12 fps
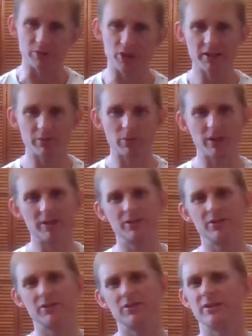chest
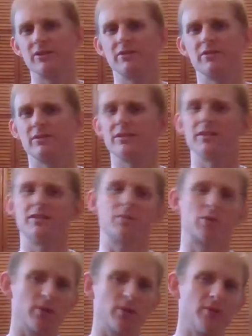presses, I did
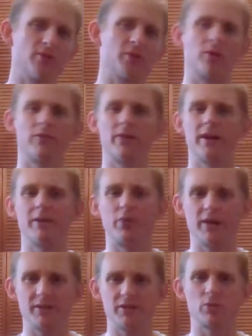some curls and overhead
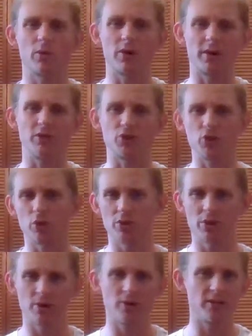presses, working on
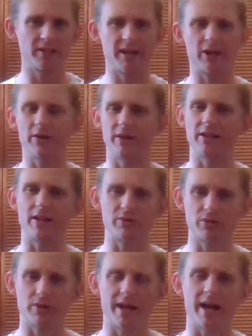shoulder girdle integrity, and that
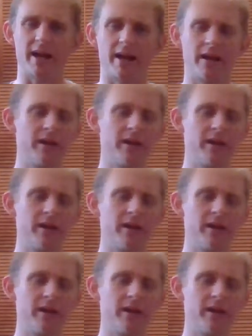was okay.